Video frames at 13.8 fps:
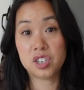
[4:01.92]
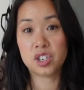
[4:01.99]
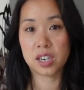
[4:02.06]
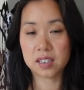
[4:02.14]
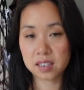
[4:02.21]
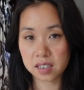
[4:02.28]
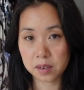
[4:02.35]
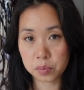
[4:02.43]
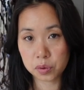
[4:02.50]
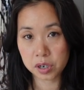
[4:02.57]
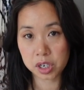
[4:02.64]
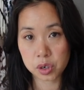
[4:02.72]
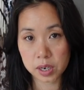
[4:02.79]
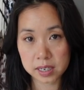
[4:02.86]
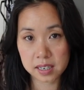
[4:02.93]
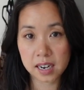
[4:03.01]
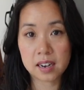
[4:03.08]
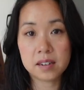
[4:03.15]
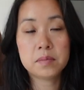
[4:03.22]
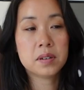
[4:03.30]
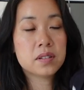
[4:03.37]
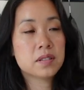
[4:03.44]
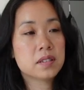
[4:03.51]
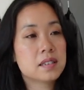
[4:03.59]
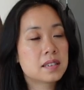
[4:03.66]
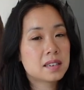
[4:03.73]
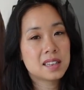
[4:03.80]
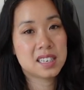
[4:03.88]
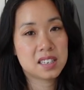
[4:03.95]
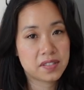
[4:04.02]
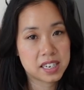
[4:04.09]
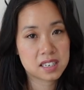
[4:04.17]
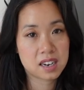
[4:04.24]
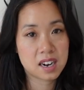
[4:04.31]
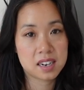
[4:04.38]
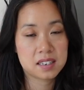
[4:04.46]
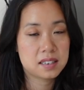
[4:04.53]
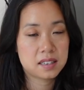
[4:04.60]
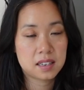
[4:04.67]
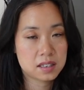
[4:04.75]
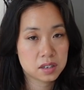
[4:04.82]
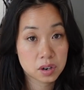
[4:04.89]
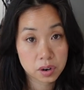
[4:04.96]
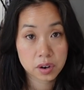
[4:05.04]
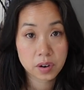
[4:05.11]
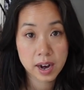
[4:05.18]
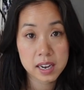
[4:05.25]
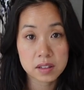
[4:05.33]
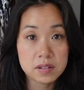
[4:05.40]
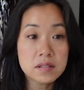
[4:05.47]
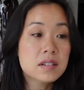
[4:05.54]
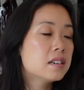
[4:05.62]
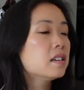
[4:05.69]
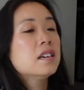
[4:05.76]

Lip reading: adjust and pull your dress down, because let's face it guys, that's not a great look.